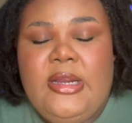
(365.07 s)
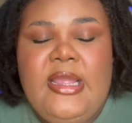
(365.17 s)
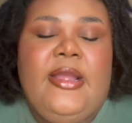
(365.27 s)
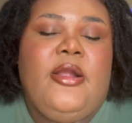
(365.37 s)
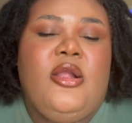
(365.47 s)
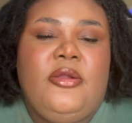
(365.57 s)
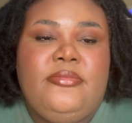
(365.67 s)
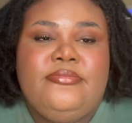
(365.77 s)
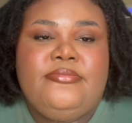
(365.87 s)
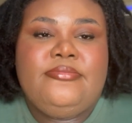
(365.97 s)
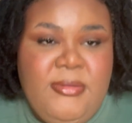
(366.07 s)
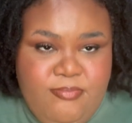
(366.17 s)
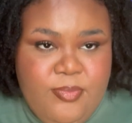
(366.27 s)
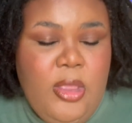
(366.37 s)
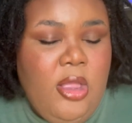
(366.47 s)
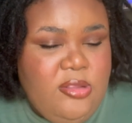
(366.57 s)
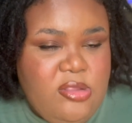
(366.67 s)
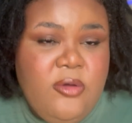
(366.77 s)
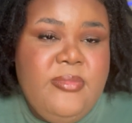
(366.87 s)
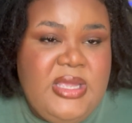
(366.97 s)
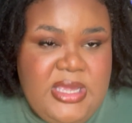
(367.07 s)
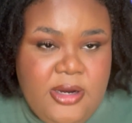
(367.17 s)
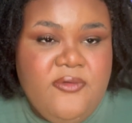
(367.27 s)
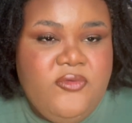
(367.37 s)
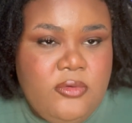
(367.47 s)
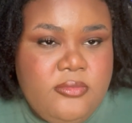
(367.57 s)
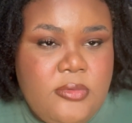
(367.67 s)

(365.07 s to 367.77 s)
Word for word: hair, but also be careful.